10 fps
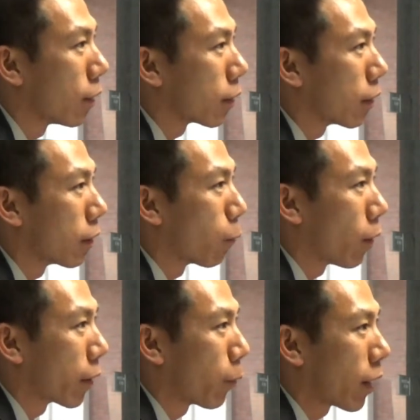They
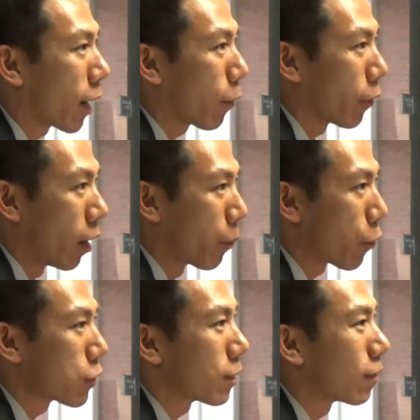want to hire a
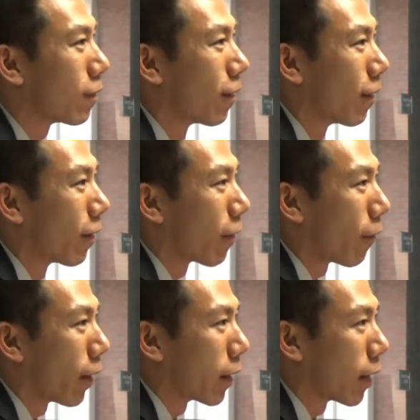person,
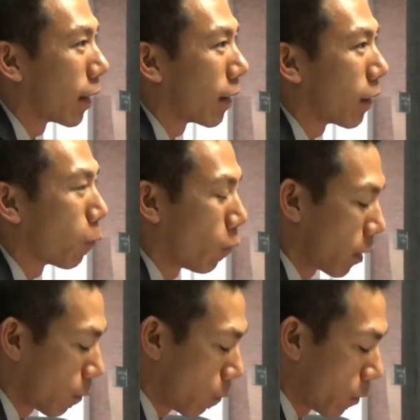right? And
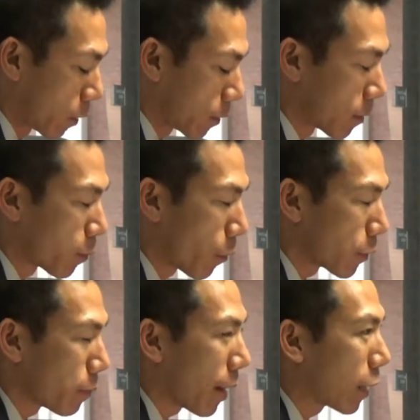what is this
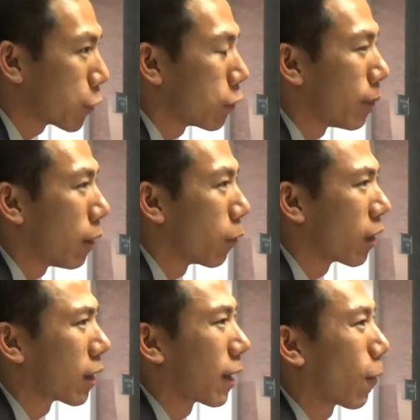person passionate about? What do
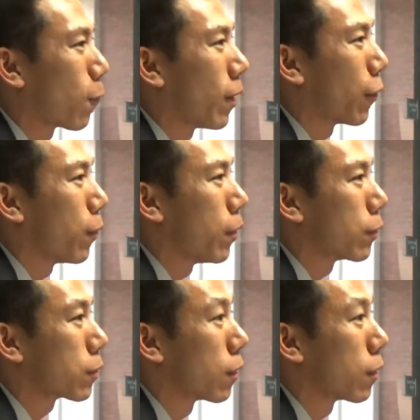they care about the most?